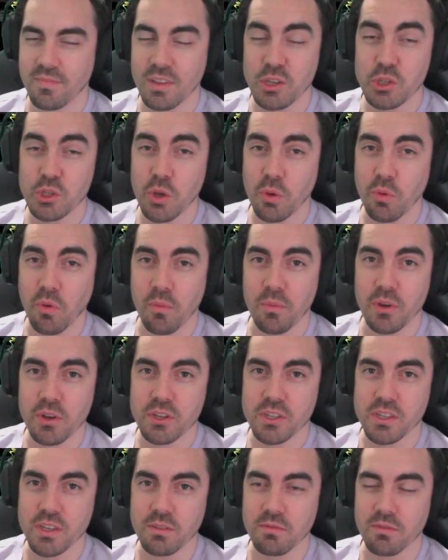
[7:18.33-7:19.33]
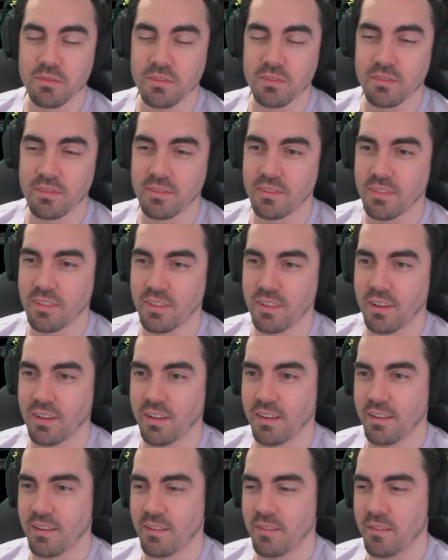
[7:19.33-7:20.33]
So immersive.
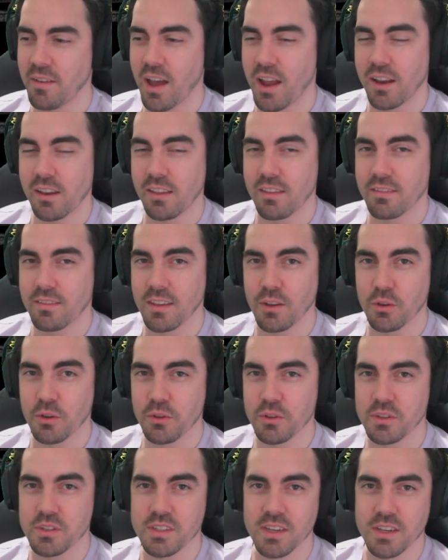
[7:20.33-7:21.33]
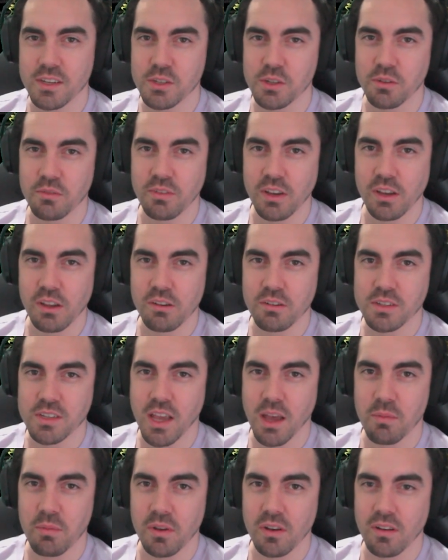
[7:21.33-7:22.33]
How do you think all those TikTok videos
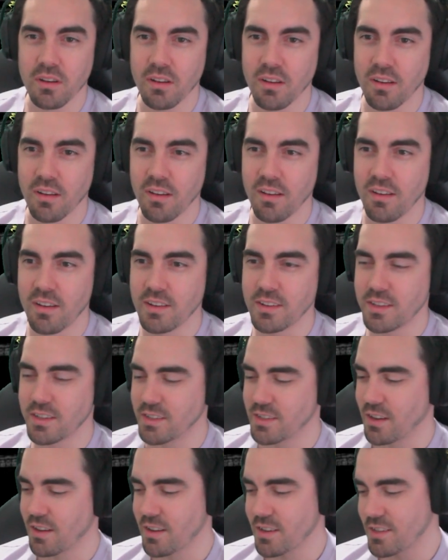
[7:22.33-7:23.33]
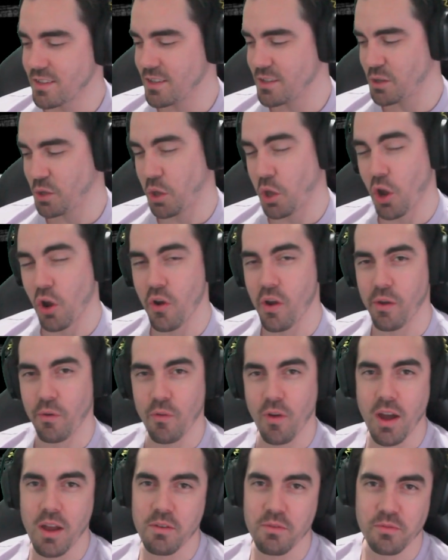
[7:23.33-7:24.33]
happen? Disasters occurring
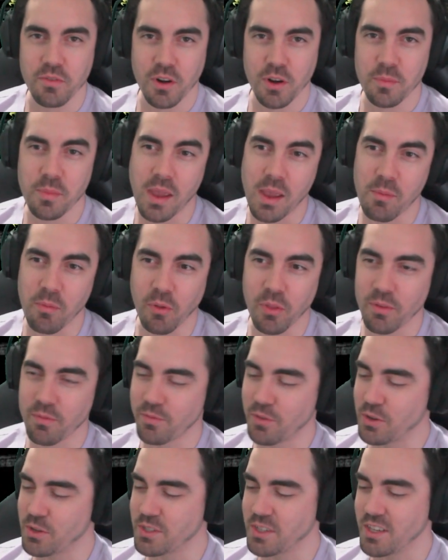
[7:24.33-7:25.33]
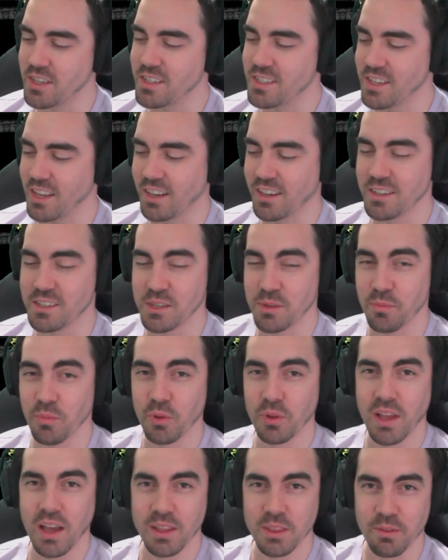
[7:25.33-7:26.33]
right in front of people. The first instinct is to
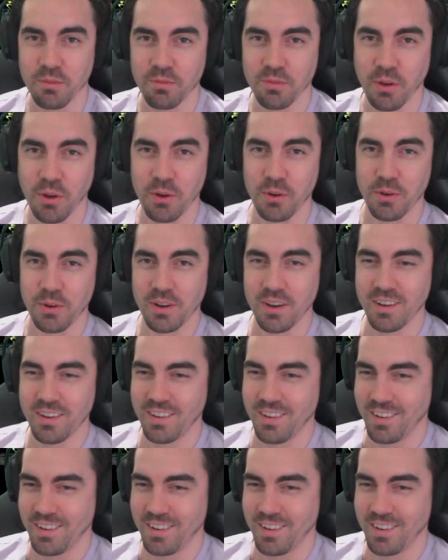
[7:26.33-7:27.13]
pull out the phone.